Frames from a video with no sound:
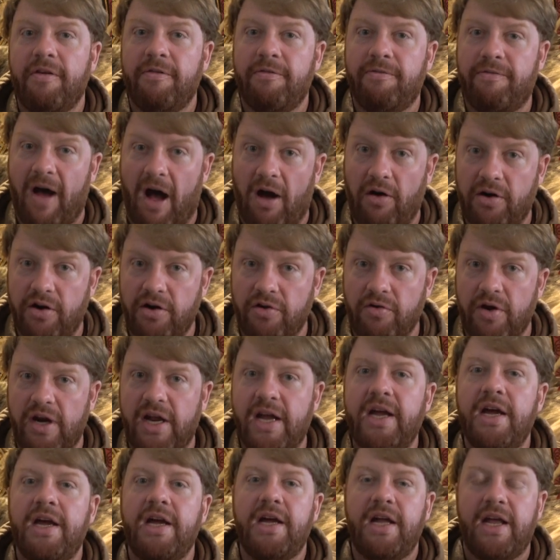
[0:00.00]

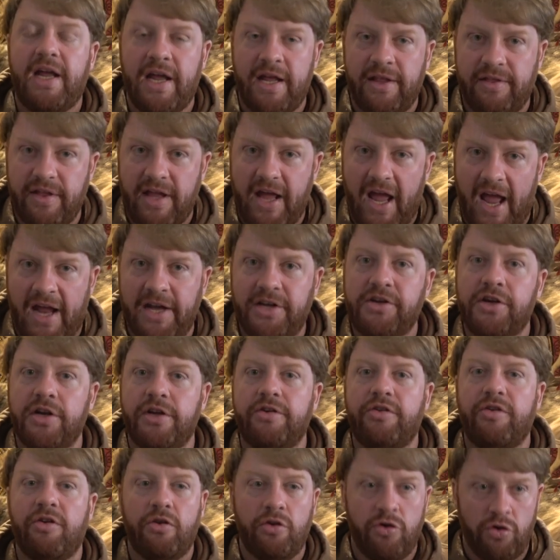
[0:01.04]
falconry in the
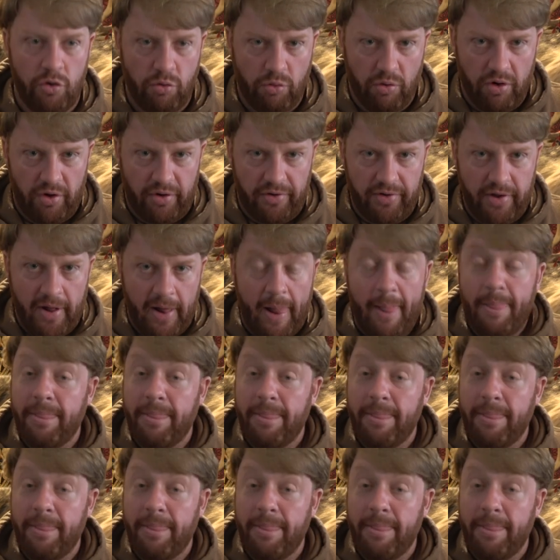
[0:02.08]
ancient New World.